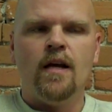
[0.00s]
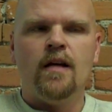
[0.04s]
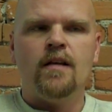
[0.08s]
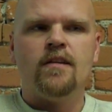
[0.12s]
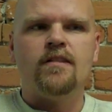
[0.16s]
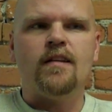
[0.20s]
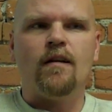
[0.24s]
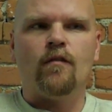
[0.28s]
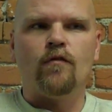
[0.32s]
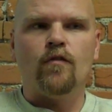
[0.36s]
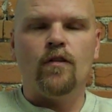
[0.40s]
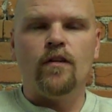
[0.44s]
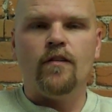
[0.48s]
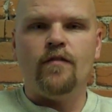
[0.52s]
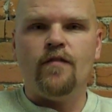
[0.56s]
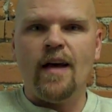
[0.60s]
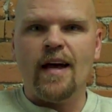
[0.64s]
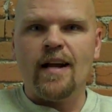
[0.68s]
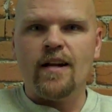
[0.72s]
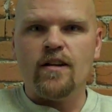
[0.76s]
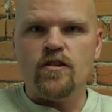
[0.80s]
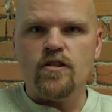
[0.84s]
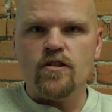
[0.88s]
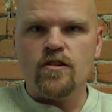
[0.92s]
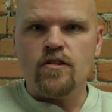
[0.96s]
Several
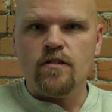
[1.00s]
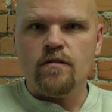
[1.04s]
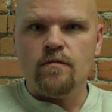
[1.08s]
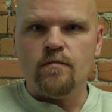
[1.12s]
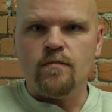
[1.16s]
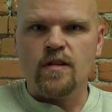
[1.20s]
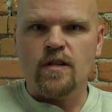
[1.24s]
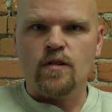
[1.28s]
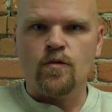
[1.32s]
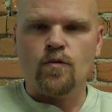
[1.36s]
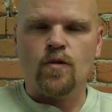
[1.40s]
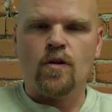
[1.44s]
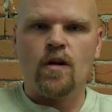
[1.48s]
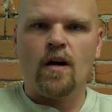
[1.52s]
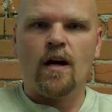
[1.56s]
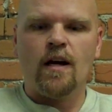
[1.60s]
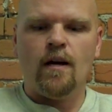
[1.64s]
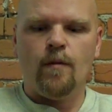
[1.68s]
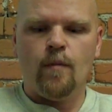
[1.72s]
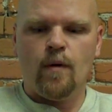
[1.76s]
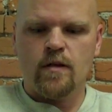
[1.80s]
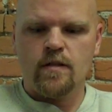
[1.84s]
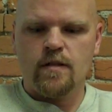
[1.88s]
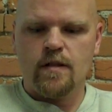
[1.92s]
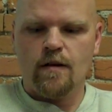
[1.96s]
advantages, since we're talking
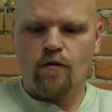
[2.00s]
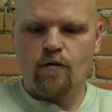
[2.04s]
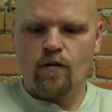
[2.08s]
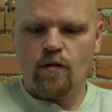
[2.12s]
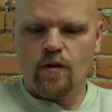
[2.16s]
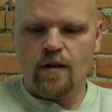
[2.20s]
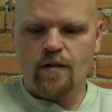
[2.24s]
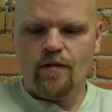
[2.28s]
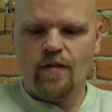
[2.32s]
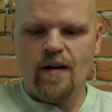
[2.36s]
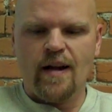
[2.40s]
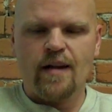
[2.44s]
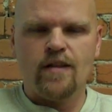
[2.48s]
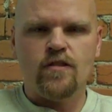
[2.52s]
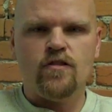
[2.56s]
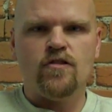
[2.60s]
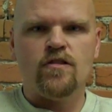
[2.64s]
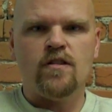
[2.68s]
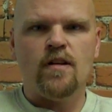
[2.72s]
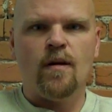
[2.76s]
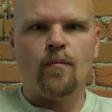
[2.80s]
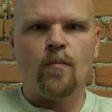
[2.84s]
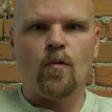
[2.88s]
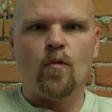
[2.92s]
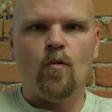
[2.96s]
about several
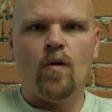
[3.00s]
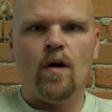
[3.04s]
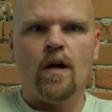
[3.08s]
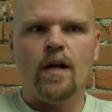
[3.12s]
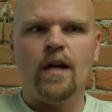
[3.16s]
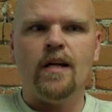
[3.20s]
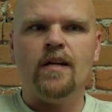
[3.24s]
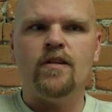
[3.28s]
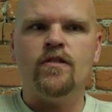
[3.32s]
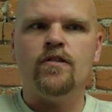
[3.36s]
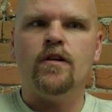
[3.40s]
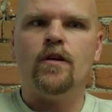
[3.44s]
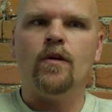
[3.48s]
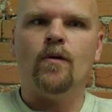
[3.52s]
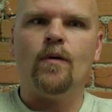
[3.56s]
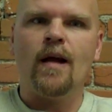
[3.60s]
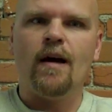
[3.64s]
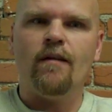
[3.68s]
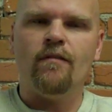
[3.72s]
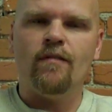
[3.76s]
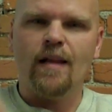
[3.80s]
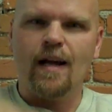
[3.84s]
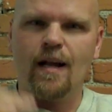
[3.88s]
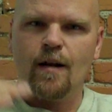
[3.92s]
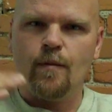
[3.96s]
advantages. Number one is you don't
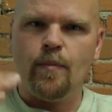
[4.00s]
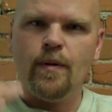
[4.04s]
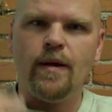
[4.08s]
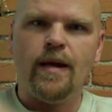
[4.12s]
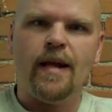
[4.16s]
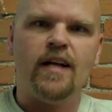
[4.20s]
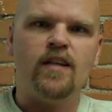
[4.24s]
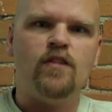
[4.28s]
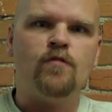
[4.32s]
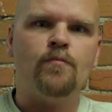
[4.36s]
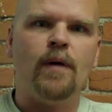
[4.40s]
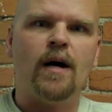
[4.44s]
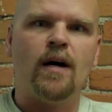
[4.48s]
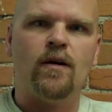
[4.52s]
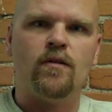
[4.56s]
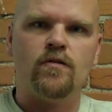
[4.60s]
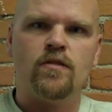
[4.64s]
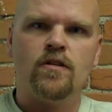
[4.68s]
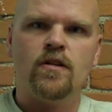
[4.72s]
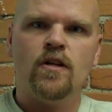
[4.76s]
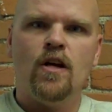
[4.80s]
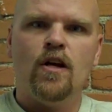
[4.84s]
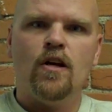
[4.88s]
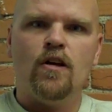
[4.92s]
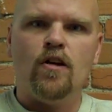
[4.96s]
have a lot of pH
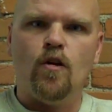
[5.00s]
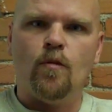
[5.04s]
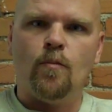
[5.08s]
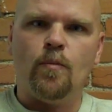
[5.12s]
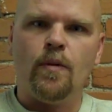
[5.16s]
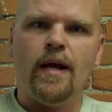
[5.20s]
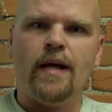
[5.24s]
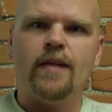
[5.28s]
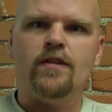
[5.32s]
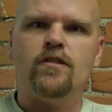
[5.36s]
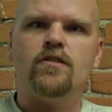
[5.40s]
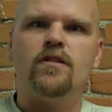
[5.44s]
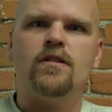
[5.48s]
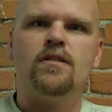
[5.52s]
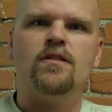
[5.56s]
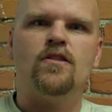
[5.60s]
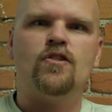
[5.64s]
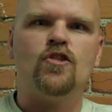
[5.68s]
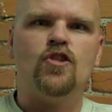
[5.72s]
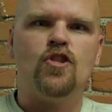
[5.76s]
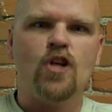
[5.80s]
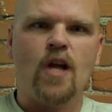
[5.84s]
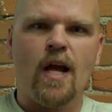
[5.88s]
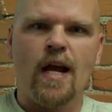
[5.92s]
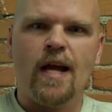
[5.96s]
bounce. Your pH
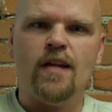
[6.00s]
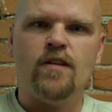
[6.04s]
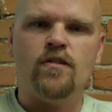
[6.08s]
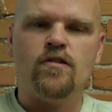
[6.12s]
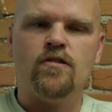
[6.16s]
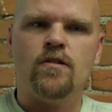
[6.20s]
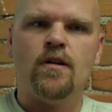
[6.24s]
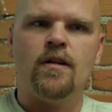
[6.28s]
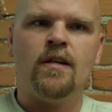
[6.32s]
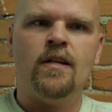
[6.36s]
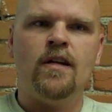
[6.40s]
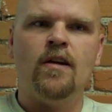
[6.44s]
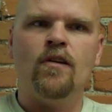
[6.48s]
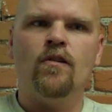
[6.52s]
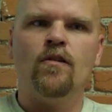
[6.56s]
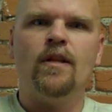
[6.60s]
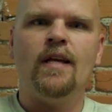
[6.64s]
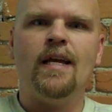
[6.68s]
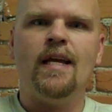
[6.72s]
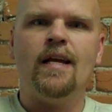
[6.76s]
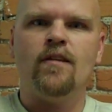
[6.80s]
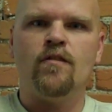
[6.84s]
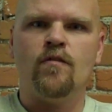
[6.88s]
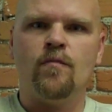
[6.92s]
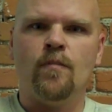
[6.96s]
doesn't change
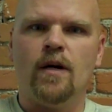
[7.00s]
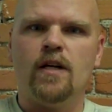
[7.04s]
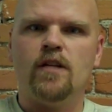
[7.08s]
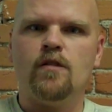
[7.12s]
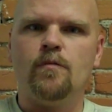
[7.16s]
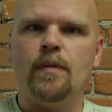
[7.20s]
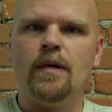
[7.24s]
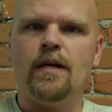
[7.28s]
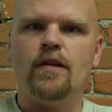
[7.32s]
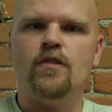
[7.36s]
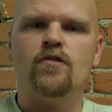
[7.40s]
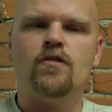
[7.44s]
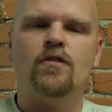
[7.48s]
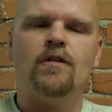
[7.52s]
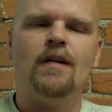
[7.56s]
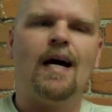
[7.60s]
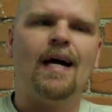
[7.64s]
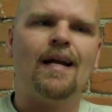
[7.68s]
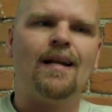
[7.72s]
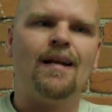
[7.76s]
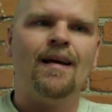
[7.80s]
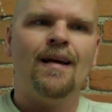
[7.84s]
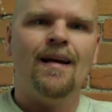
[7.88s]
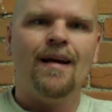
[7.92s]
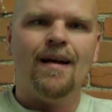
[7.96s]
nearly as much because you're
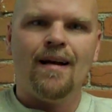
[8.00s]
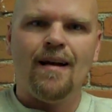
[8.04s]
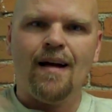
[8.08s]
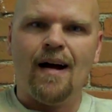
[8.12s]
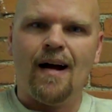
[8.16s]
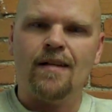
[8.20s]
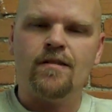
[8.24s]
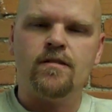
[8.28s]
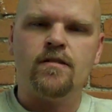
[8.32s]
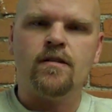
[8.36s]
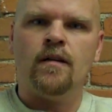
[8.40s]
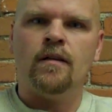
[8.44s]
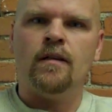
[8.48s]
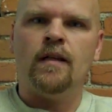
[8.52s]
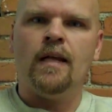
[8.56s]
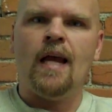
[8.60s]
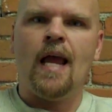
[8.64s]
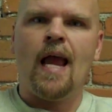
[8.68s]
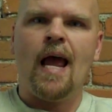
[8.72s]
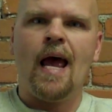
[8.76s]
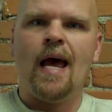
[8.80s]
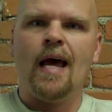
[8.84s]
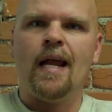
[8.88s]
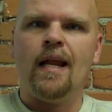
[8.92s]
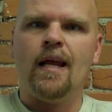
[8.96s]
not
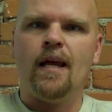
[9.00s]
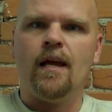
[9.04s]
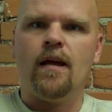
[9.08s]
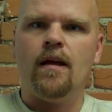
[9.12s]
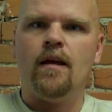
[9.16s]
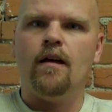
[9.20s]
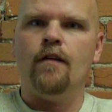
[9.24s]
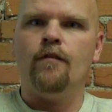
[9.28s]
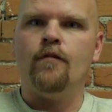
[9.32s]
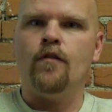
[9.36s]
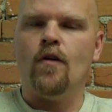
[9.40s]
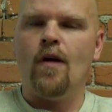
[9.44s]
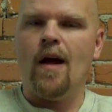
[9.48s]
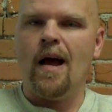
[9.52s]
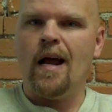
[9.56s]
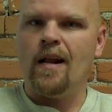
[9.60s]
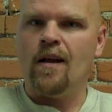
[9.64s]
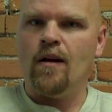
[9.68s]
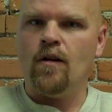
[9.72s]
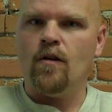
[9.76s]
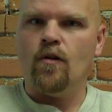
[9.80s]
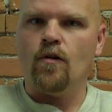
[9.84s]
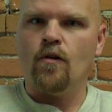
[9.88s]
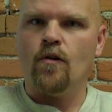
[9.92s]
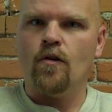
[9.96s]
constantly adding. If you're
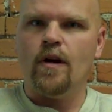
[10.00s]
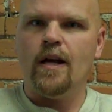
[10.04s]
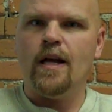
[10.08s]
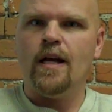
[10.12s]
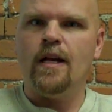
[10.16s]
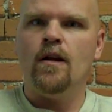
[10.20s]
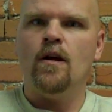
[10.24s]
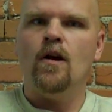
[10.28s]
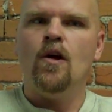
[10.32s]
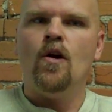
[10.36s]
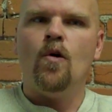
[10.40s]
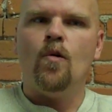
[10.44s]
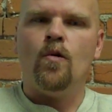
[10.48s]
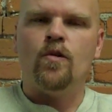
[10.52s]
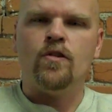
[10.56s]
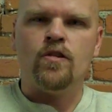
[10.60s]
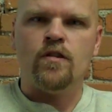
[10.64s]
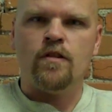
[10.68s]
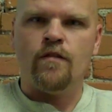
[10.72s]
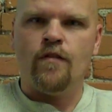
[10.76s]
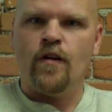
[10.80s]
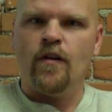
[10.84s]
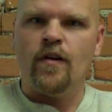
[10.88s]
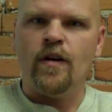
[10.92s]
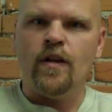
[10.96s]
adding chlorine, which
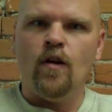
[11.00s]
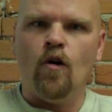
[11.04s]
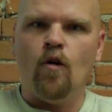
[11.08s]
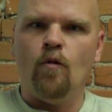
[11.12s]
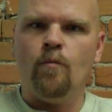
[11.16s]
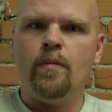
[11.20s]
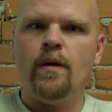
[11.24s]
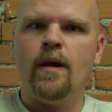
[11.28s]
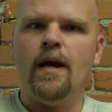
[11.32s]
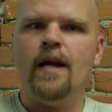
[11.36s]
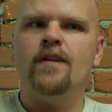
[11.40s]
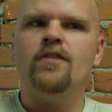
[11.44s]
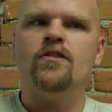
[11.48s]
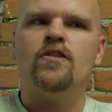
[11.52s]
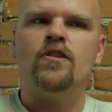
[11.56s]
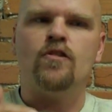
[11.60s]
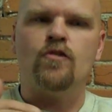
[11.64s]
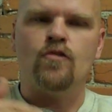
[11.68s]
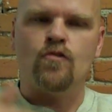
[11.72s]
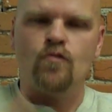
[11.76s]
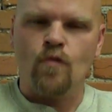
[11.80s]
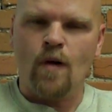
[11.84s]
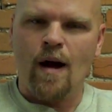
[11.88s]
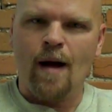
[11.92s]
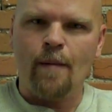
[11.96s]
is a very low pH,
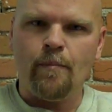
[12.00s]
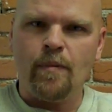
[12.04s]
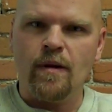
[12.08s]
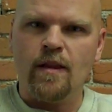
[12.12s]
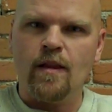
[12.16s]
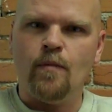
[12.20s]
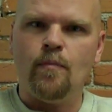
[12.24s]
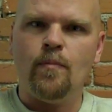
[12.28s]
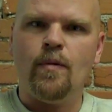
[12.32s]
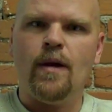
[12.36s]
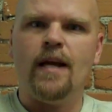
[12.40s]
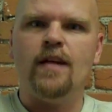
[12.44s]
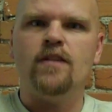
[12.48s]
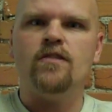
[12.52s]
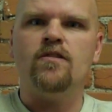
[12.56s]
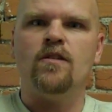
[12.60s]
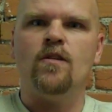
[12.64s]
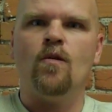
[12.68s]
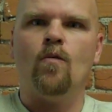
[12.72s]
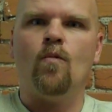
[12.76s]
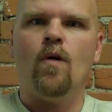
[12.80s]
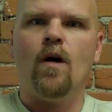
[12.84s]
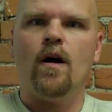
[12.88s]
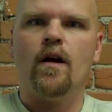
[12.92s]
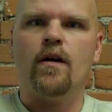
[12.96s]
it's dropping the pH in
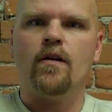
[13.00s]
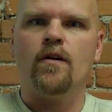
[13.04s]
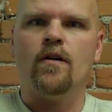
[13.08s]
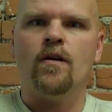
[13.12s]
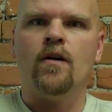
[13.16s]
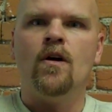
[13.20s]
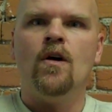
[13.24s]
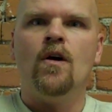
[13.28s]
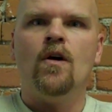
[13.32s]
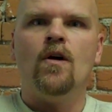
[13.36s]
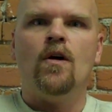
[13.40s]
the water,